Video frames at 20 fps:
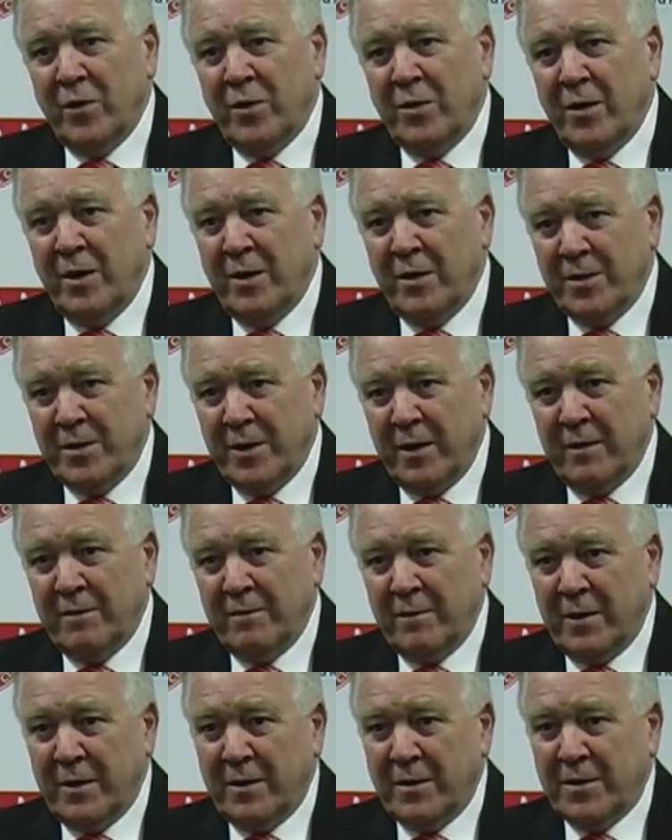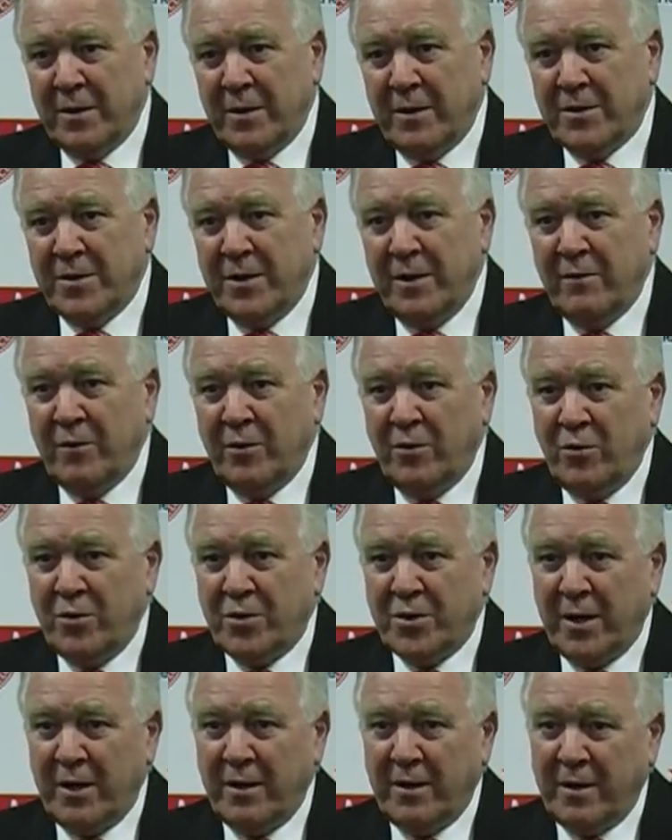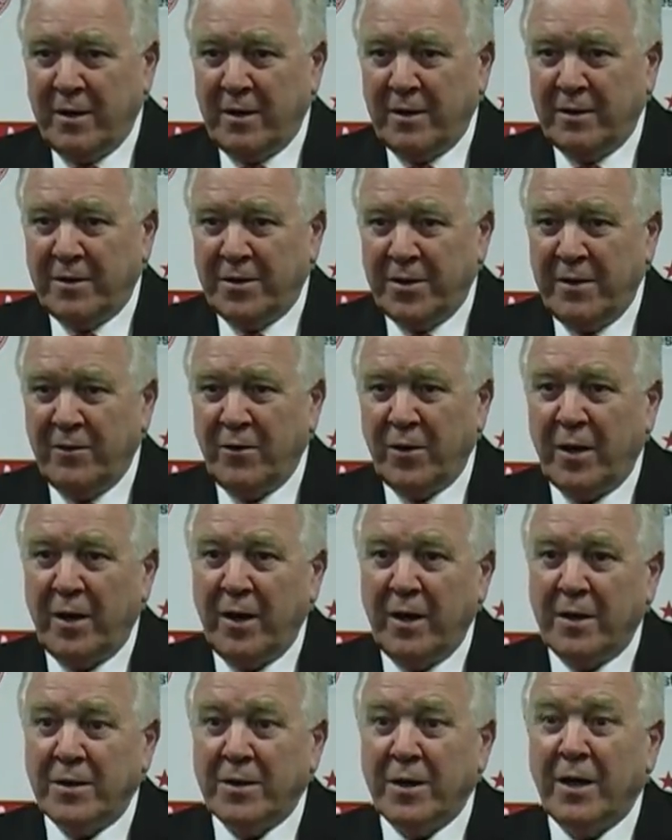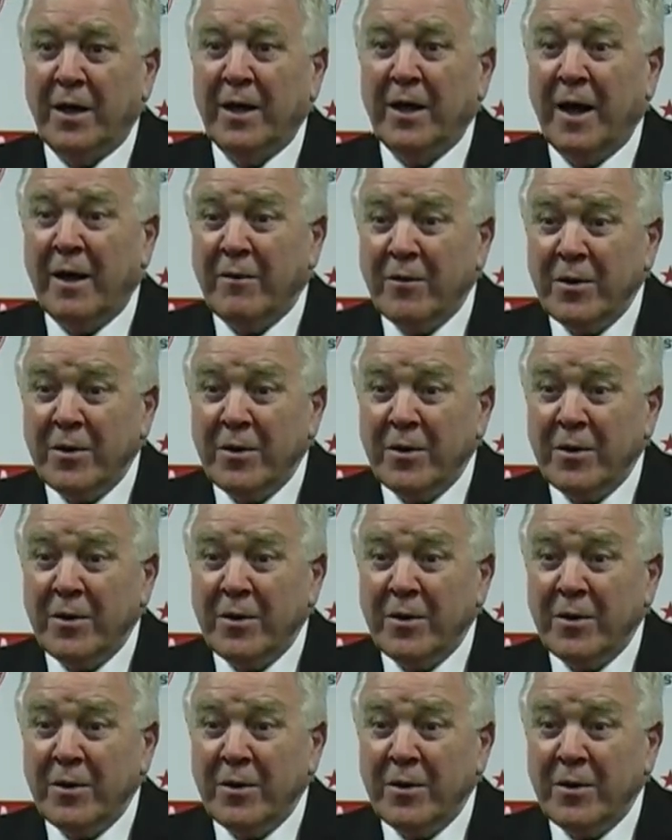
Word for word: we changed it and said, Stephen, you sit there and save your legs and let